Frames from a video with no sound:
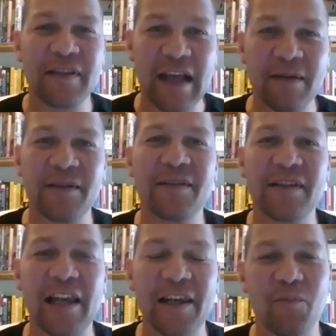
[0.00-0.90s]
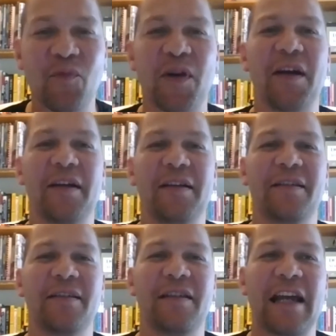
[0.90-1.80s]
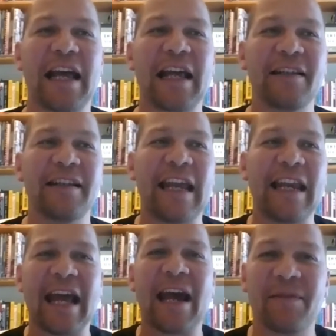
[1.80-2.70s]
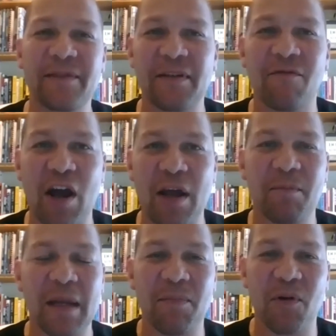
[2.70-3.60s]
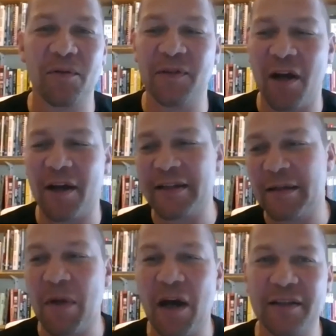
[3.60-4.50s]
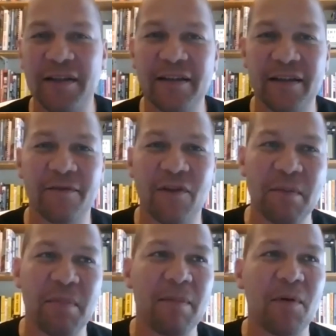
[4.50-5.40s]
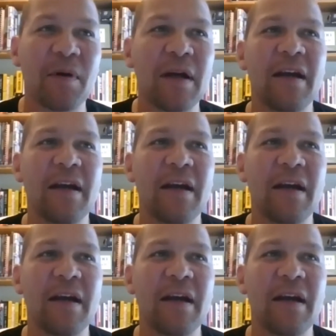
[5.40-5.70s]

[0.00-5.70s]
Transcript: How do you sell your product and get it out to the right people? Targeted marketing to the right people.